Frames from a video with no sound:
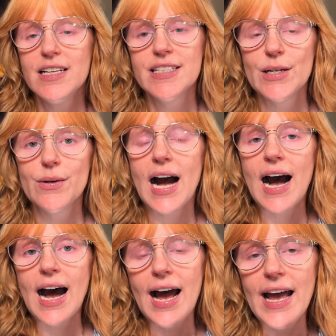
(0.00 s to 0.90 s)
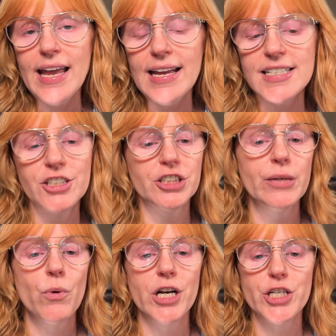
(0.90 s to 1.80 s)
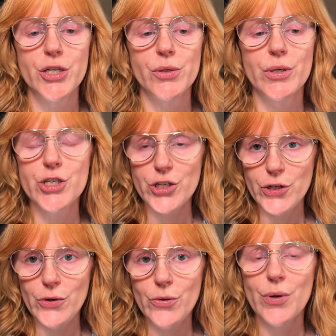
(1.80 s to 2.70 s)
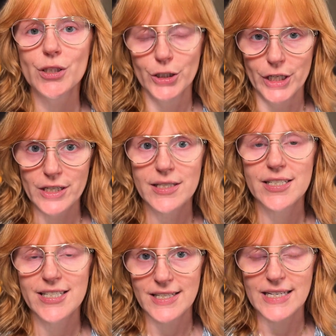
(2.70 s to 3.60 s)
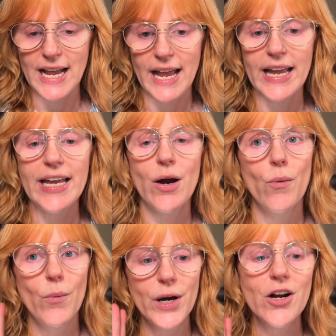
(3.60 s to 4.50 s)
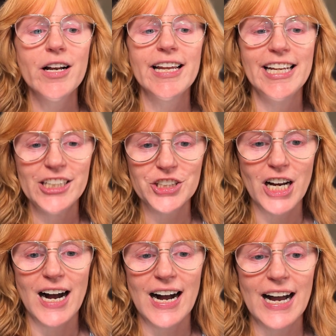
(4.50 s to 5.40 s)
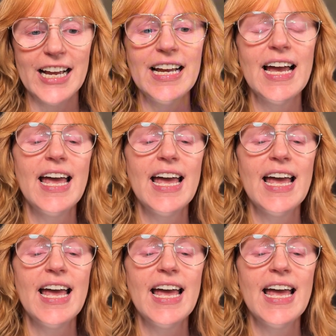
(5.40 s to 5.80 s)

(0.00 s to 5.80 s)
So I essentially want to do 2 looks today, one on each eye.